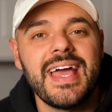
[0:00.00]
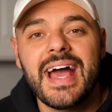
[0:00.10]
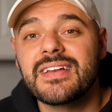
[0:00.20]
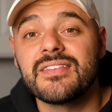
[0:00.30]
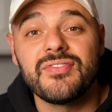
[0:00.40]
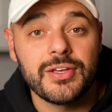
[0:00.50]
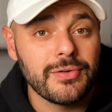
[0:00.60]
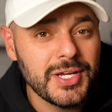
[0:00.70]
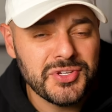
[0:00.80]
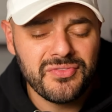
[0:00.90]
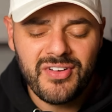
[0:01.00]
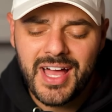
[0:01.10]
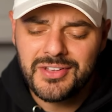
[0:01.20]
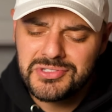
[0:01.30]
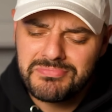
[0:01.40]
It had configuration
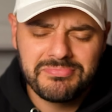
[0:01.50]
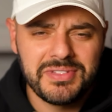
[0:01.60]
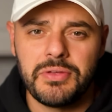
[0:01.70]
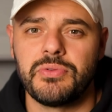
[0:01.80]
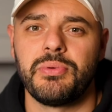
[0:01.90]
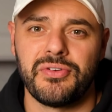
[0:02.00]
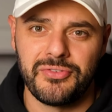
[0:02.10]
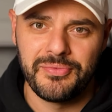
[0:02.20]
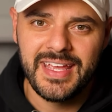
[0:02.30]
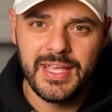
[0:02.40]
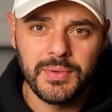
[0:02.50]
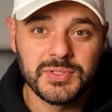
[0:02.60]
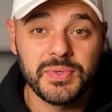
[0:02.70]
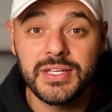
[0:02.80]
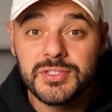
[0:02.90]
files. It was beautiful. It
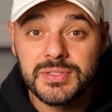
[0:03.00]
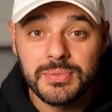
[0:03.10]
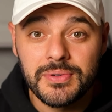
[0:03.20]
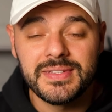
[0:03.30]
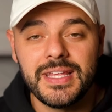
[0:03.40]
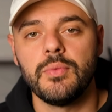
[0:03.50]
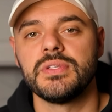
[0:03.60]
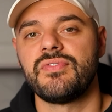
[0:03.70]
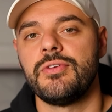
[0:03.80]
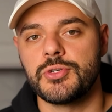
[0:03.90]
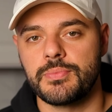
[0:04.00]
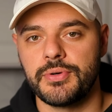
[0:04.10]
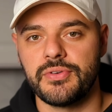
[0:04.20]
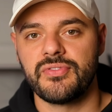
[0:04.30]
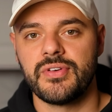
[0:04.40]
was reusable. It was future proof.